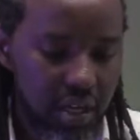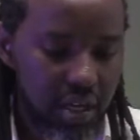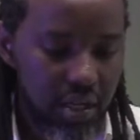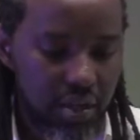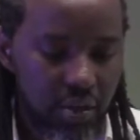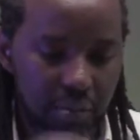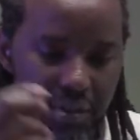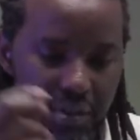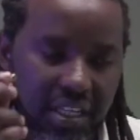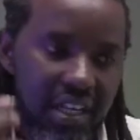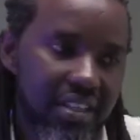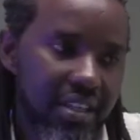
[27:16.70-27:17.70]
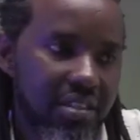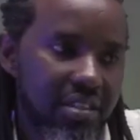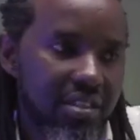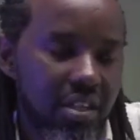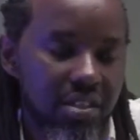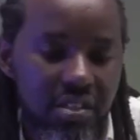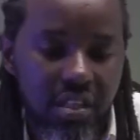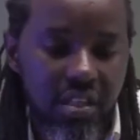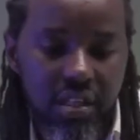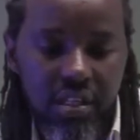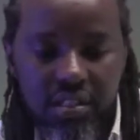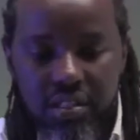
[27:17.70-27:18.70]
basically just change
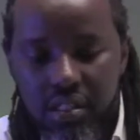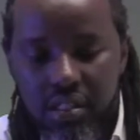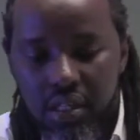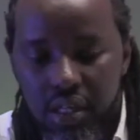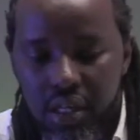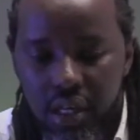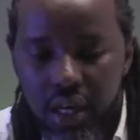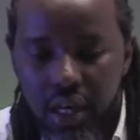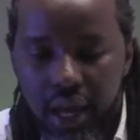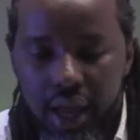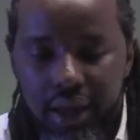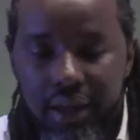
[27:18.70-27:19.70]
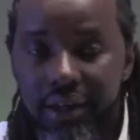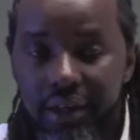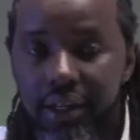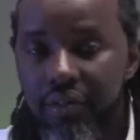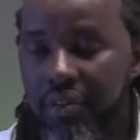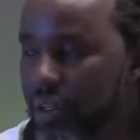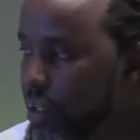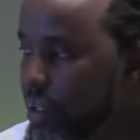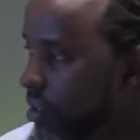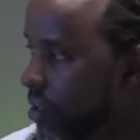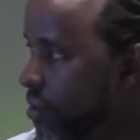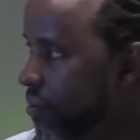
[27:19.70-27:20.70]
this and
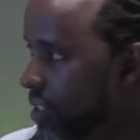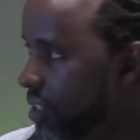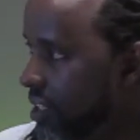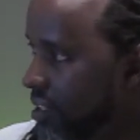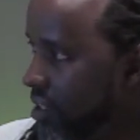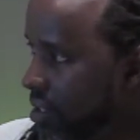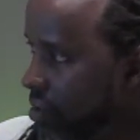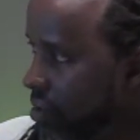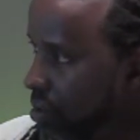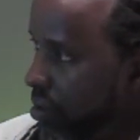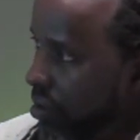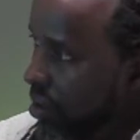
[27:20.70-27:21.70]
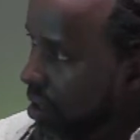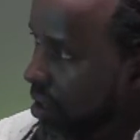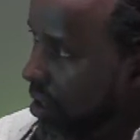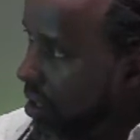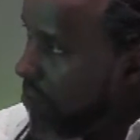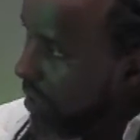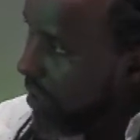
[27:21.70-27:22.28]
fit it. So depending on